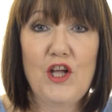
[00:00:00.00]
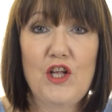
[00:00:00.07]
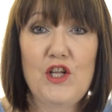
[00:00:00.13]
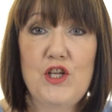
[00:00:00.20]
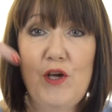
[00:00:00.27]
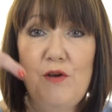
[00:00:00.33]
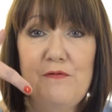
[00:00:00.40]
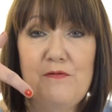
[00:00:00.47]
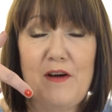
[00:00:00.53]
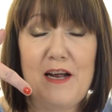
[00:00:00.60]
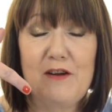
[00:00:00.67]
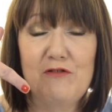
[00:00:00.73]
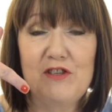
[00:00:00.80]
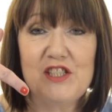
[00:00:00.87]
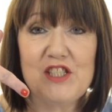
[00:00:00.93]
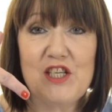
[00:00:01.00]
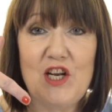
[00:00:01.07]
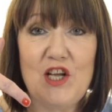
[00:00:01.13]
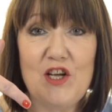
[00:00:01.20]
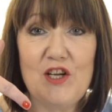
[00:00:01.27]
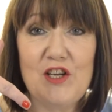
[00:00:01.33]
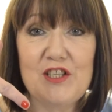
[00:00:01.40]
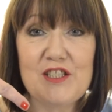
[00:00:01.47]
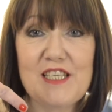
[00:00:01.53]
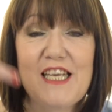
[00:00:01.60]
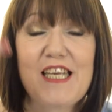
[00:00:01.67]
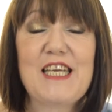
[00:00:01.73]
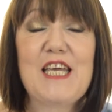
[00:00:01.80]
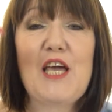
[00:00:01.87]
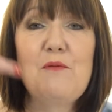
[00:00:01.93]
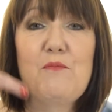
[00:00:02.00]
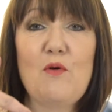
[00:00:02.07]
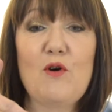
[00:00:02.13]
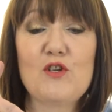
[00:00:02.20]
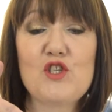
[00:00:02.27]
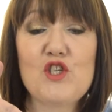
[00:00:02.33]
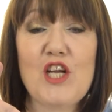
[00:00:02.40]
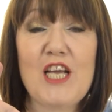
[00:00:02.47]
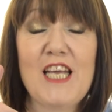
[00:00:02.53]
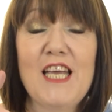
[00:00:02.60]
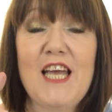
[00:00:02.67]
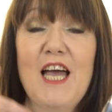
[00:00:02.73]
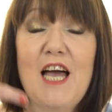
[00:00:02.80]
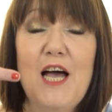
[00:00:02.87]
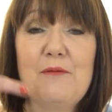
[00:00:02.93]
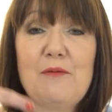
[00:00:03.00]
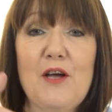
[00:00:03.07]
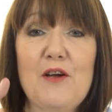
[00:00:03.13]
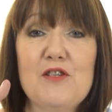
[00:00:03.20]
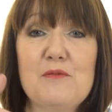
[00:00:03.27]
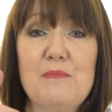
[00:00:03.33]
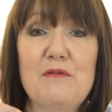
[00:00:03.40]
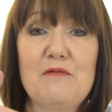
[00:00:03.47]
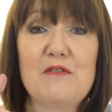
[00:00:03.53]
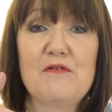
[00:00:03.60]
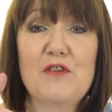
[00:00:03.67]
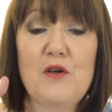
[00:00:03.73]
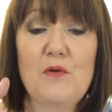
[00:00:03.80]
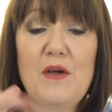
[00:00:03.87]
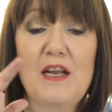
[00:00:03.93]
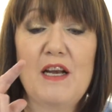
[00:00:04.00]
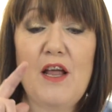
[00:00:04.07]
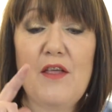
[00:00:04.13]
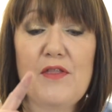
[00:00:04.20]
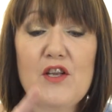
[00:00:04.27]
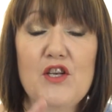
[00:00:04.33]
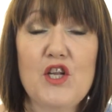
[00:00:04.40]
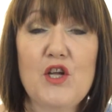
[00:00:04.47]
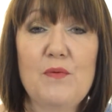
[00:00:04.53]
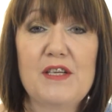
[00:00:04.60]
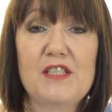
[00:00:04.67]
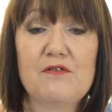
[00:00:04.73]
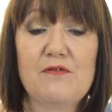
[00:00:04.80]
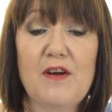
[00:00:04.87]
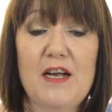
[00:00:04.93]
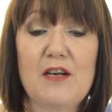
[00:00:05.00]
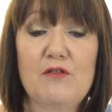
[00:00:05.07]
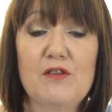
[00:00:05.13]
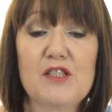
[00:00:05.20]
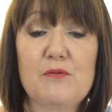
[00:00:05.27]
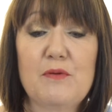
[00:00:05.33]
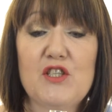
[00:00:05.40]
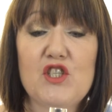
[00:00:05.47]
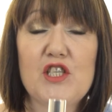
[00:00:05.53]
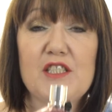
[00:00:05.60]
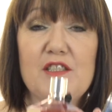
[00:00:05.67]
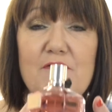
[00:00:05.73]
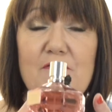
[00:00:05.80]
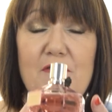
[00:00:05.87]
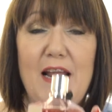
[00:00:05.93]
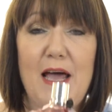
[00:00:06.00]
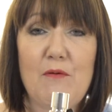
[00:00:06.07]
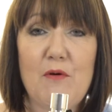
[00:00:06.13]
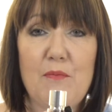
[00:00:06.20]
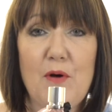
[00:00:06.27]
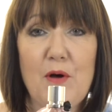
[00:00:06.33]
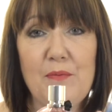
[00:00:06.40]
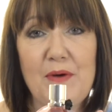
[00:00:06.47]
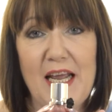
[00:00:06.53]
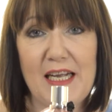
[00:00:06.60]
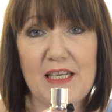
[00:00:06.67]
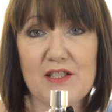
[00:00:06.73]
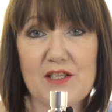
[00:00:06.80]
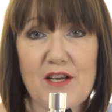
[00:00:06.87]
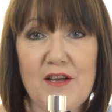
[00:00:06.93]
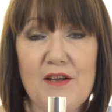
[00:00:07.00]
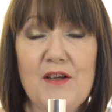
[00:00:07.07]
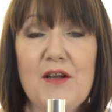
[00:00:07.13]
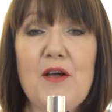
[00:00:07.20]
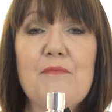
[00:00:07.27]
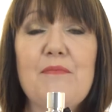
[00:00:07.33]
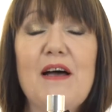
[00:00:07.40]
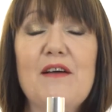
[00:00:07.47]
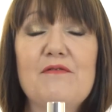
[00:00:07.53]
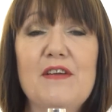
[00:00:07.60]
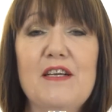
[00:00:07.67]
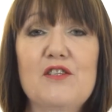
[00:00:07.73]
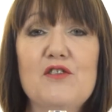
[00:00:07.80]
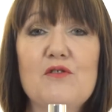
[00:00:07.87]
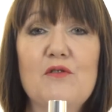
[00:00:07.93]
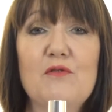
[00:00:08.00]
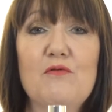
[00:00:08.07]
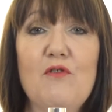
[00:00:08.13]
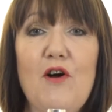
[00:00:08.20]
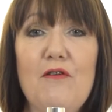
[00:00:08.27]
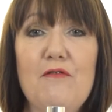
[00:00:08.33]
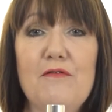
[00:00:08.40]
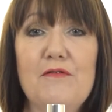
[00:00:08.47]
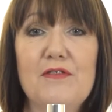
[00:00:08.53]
New fragrance alert, keep watching. I'm going to be reviewing the newest fragrance, which is the Flowerbomb Nectar by Viktor Rolf.